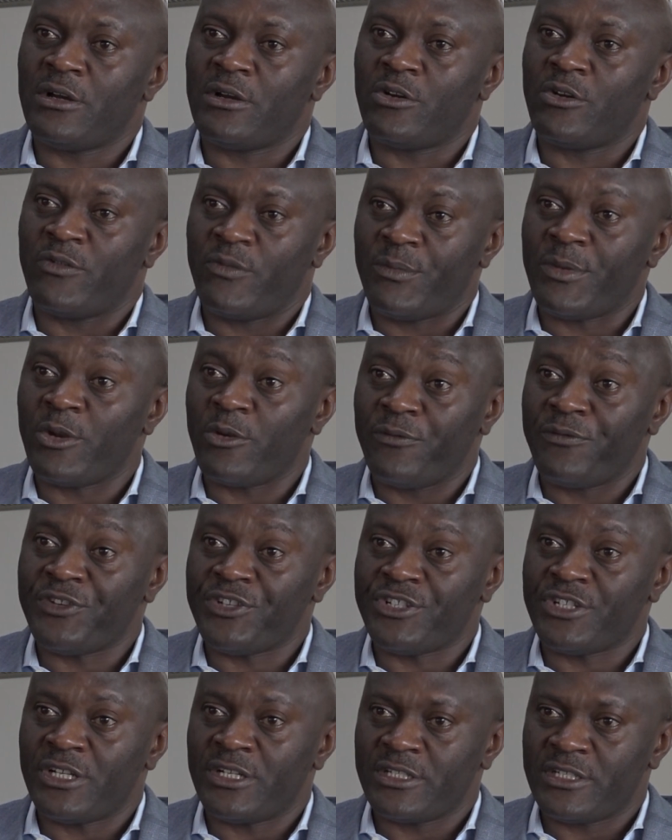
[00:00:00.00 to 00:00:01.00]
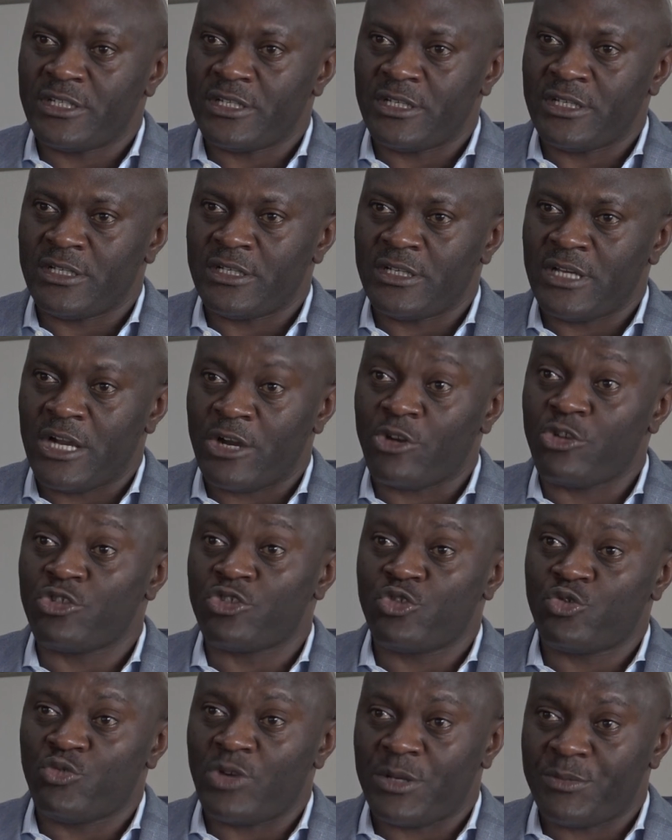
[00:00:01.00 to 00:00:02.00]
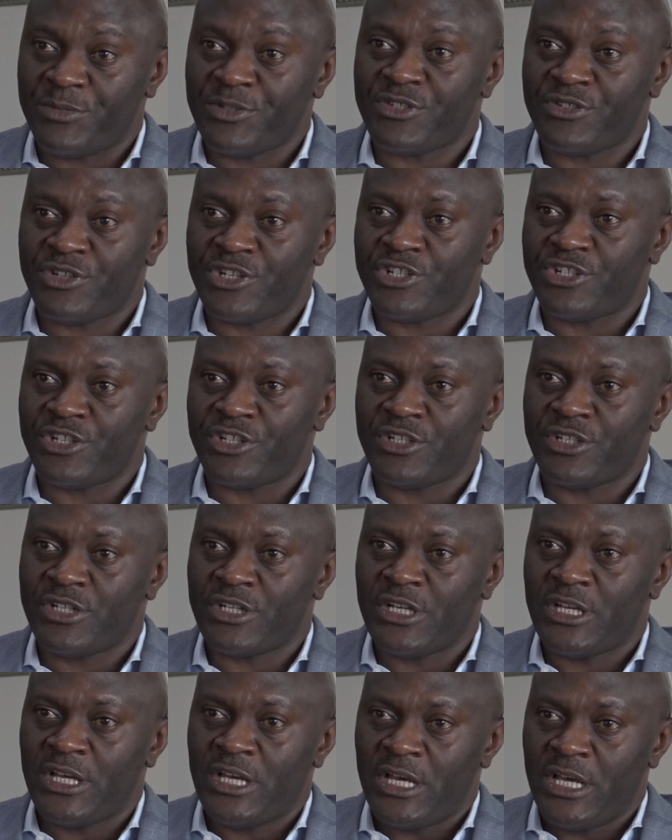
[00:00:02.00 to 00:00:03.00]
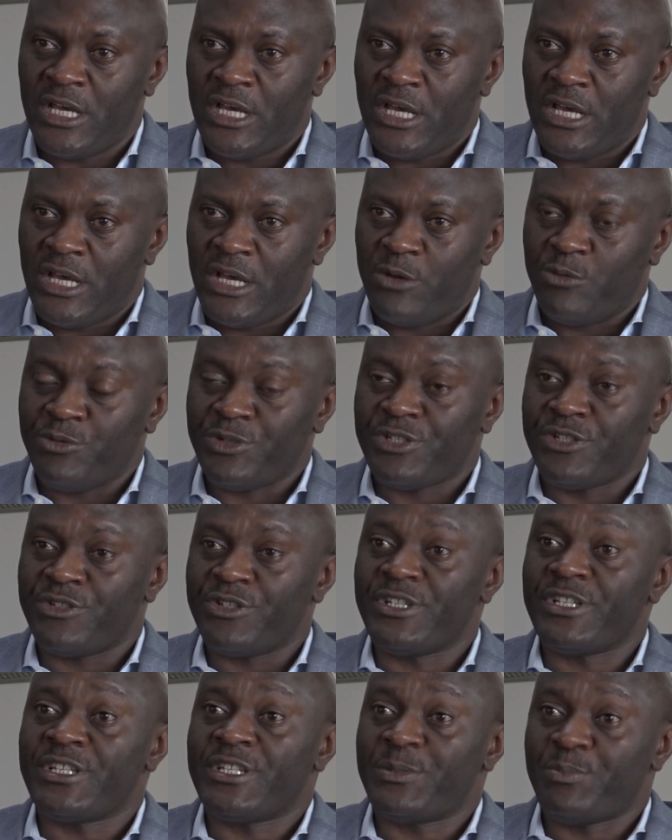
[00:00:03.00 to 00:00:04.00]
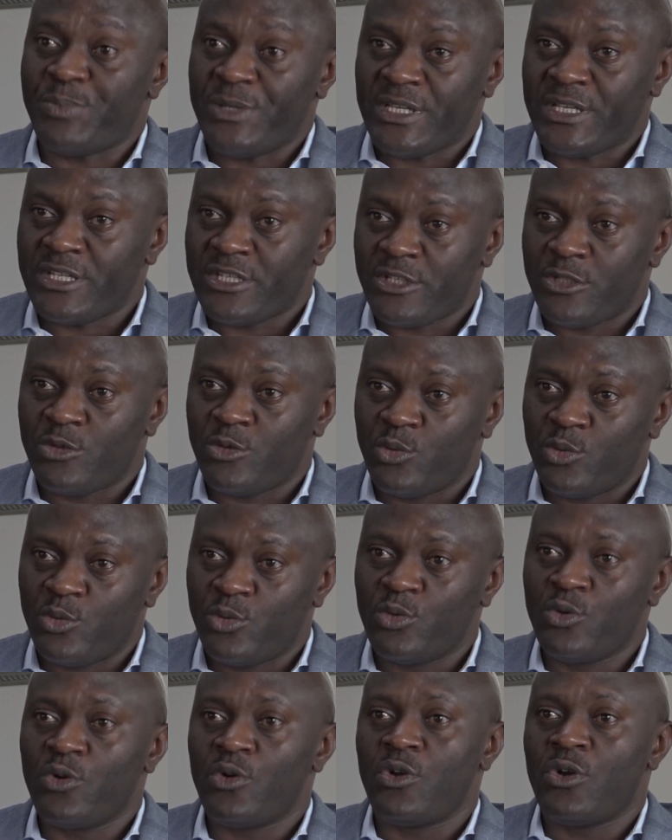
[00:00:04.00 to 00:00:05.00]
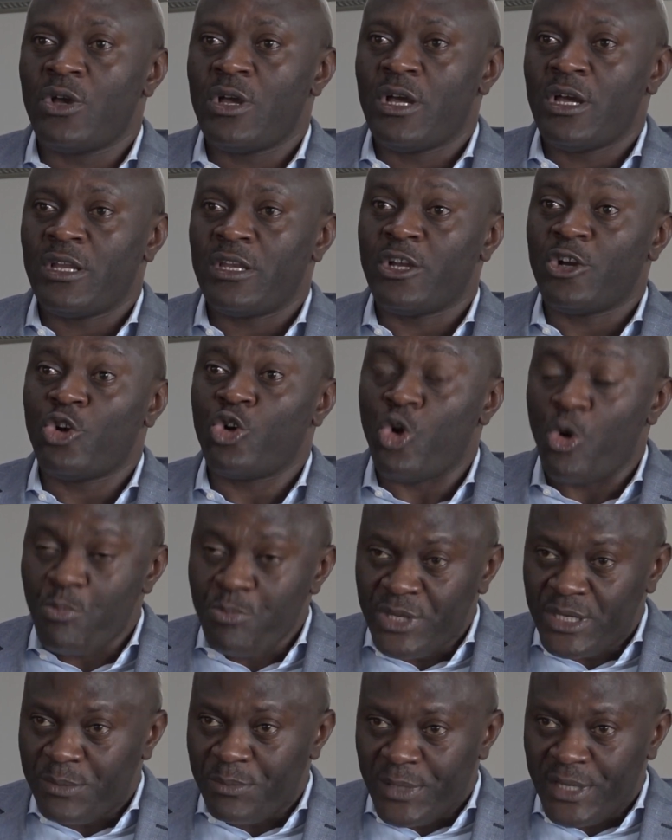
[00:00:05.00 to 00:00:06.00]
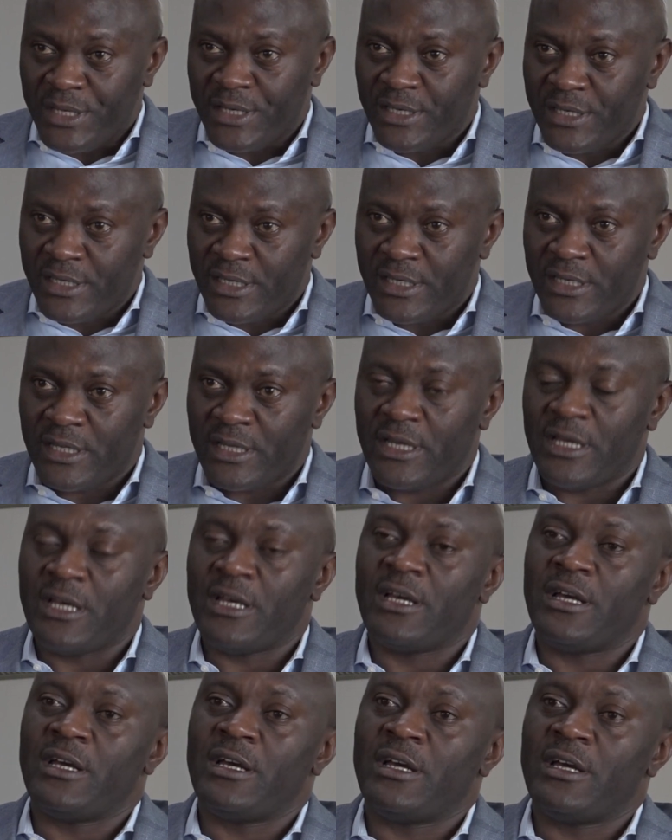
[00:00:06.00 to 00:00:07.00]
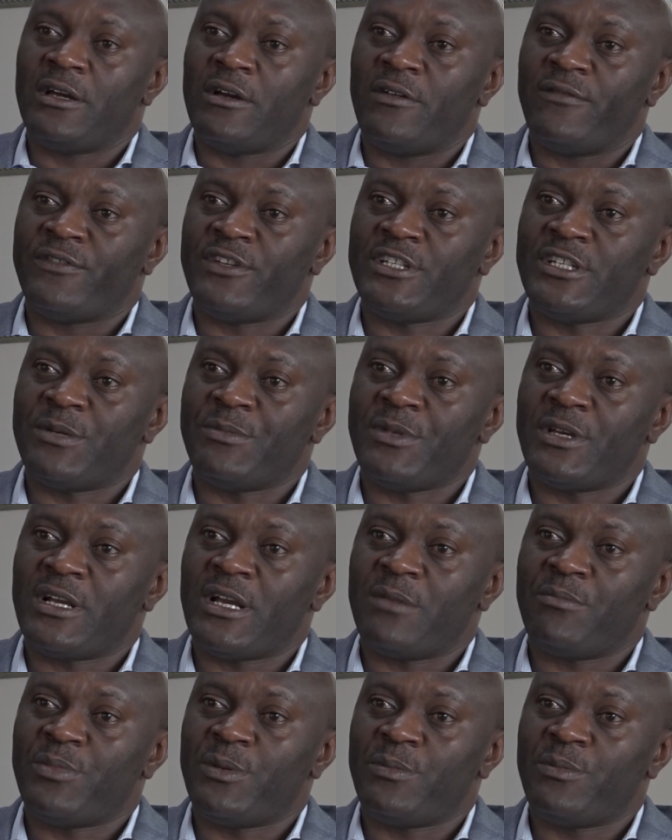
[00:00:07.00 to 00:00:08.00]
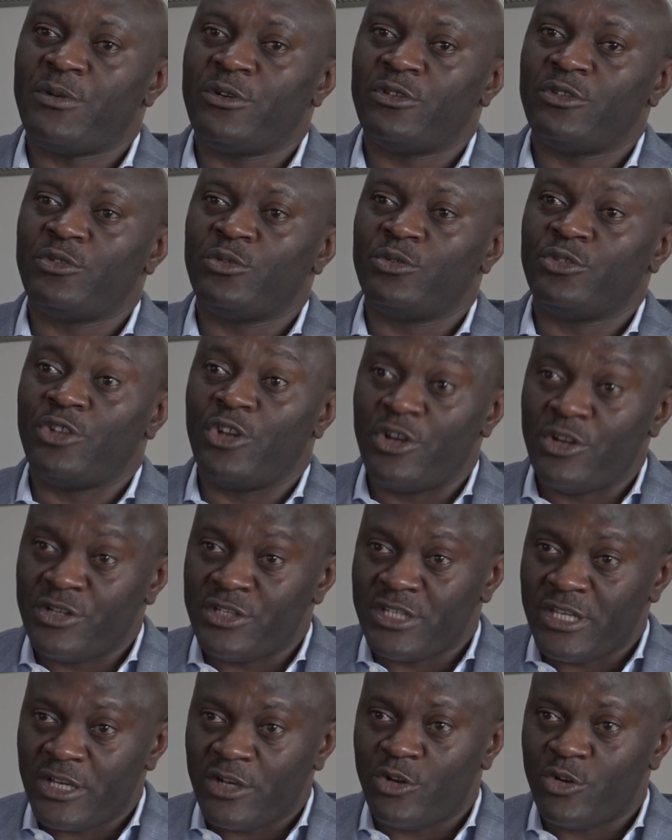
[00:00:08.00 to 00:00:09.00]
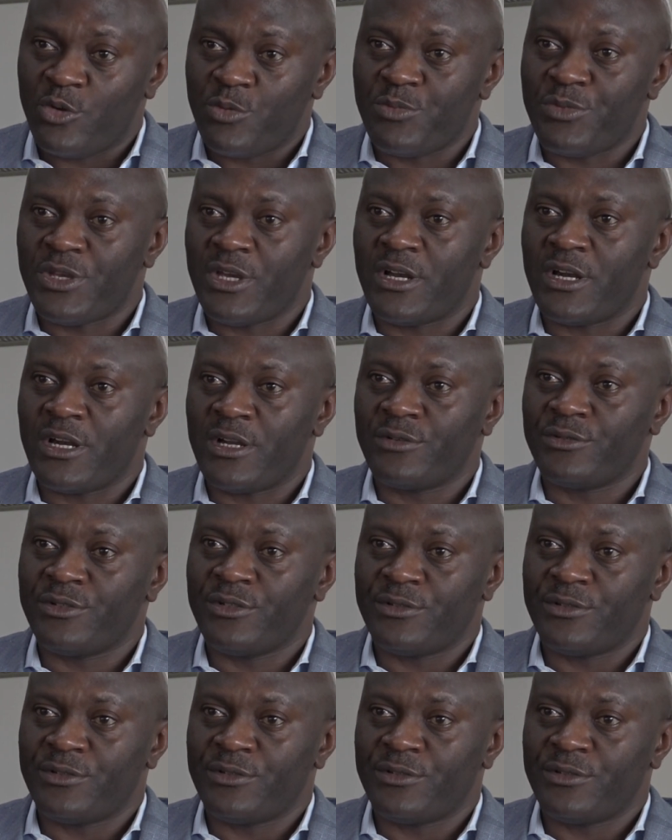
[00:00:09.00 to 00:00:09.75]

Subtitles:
government officials across to administration, which really speaks to the commitment of the Jamaican people to turn the economy around.